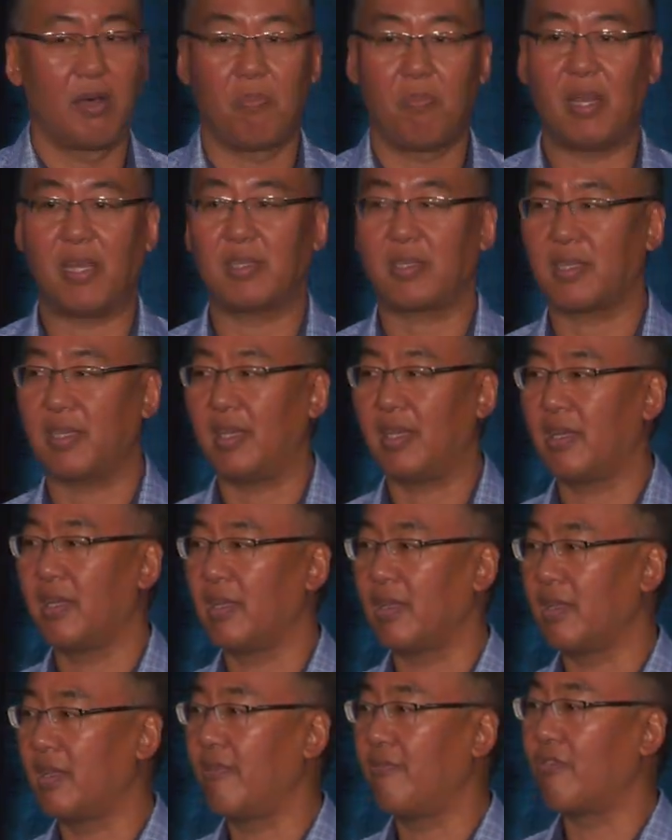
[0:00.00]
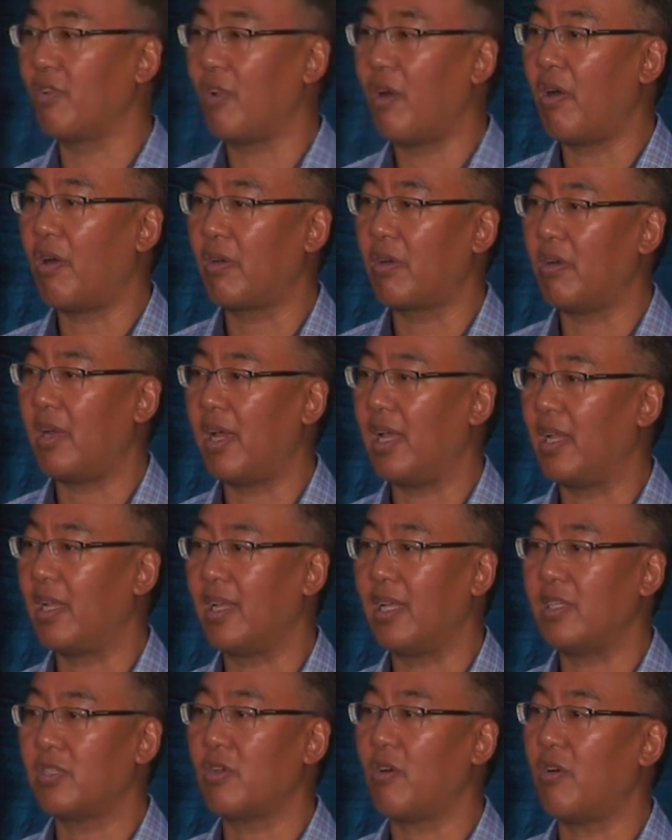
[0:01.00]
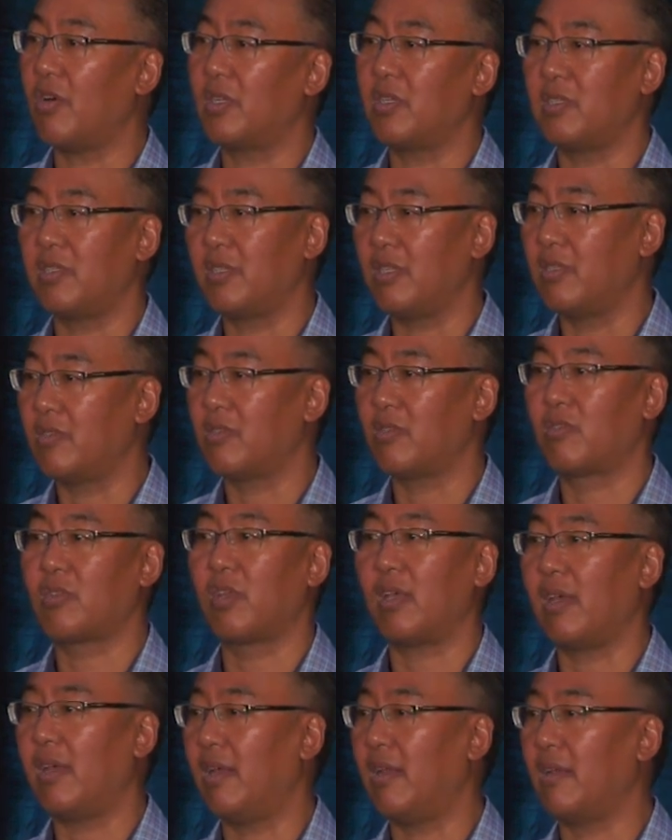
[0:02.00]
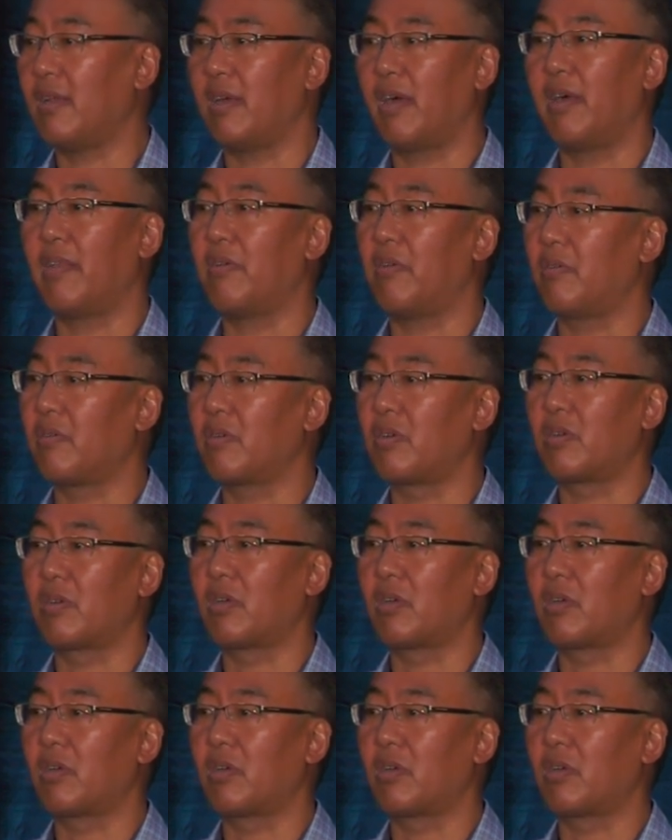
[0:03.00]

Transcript: basically lived longer, had less heart disease and other